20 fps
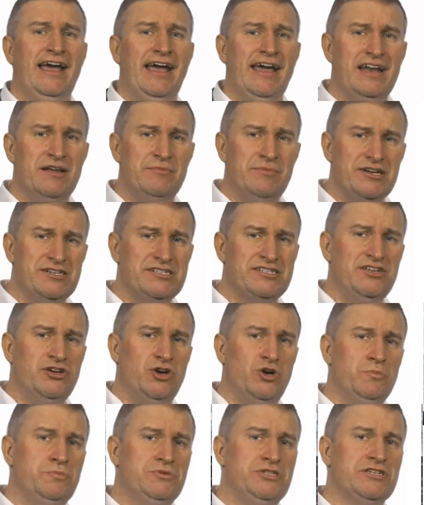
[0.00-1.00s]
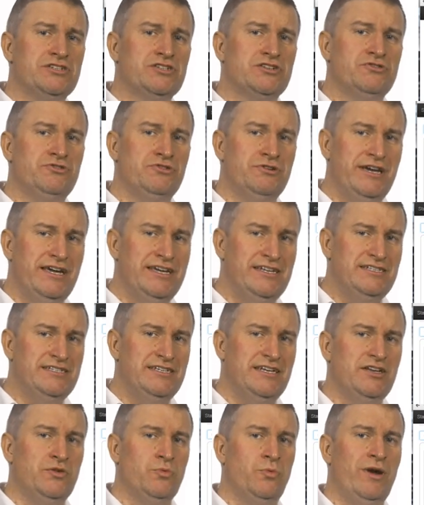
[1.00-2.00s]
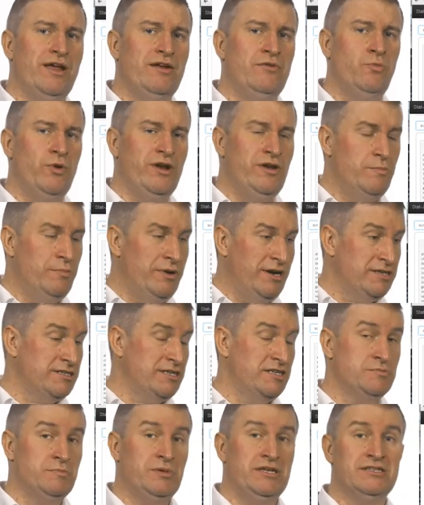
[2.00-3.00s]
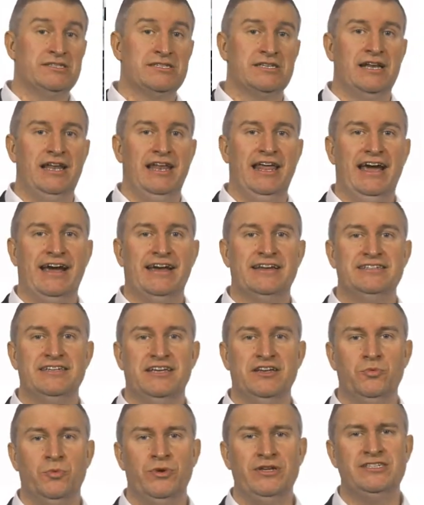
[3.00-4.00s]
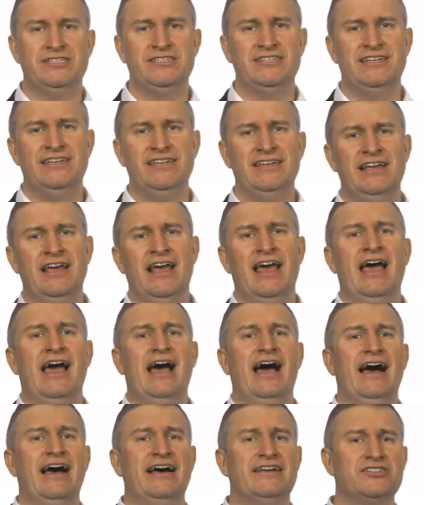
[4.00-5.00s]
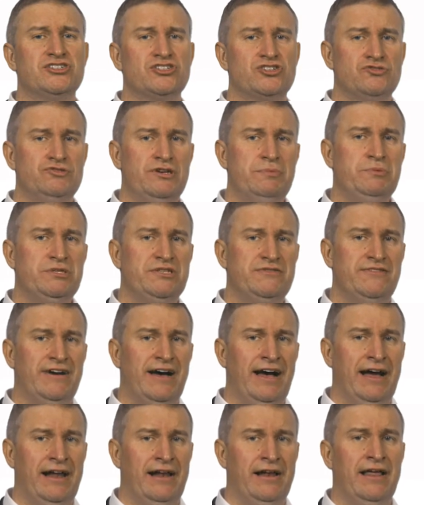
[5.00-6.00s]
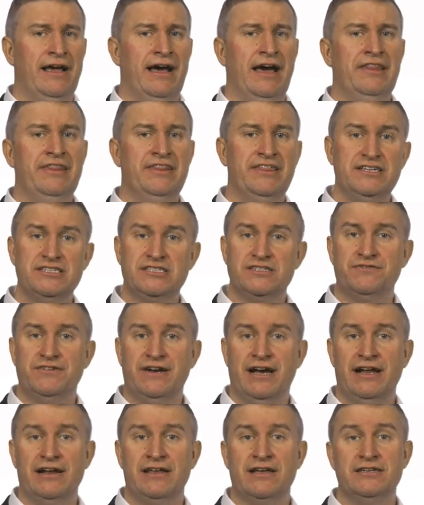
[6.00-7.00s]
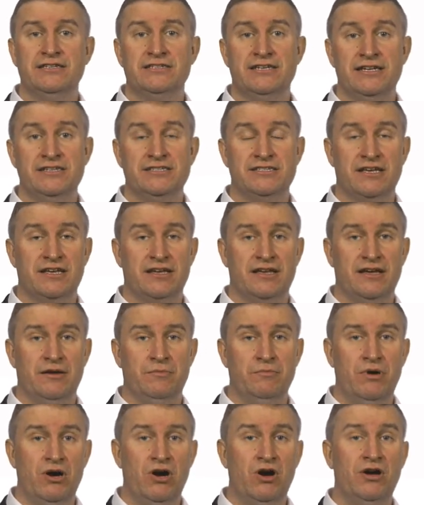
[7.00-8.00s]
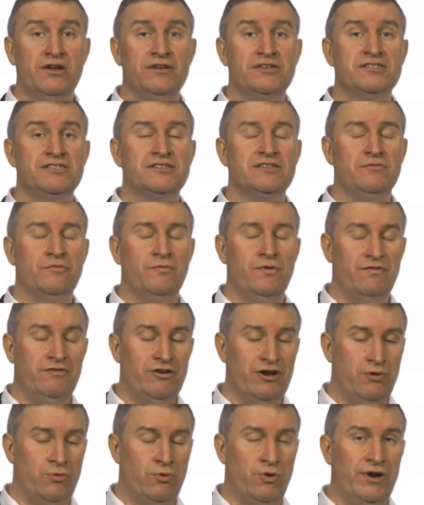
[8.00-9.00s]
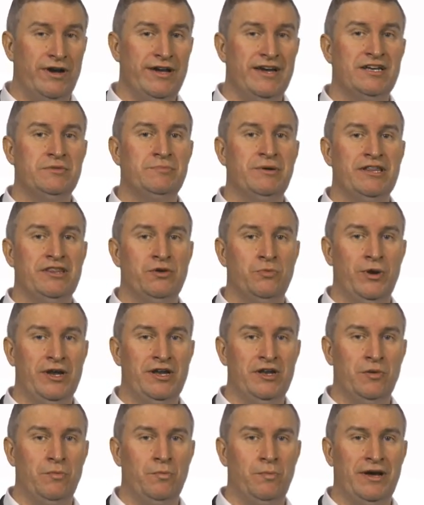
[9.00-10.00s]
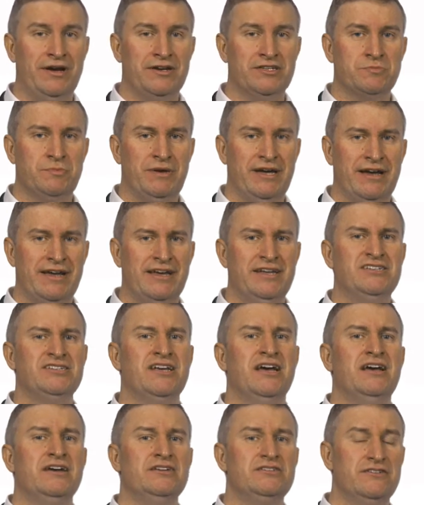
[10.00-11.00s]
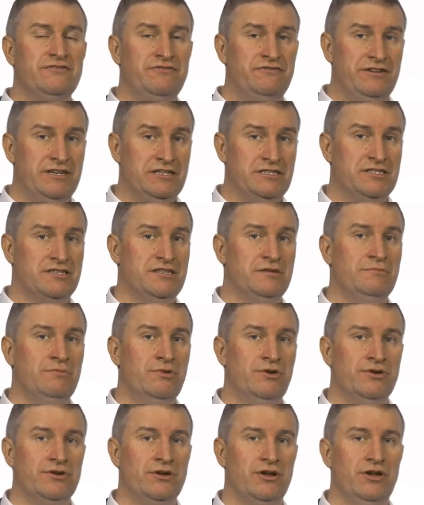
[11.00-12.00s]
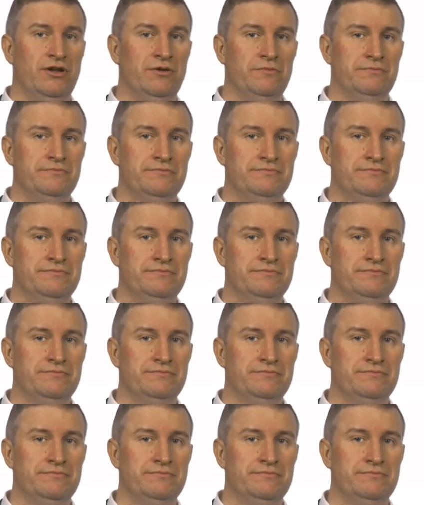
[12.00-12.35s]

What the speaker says: in amongst the objects created when Winberg's has been selected, we see a script file, and this file contains the commands that were required by the Winberg's package to fit the model.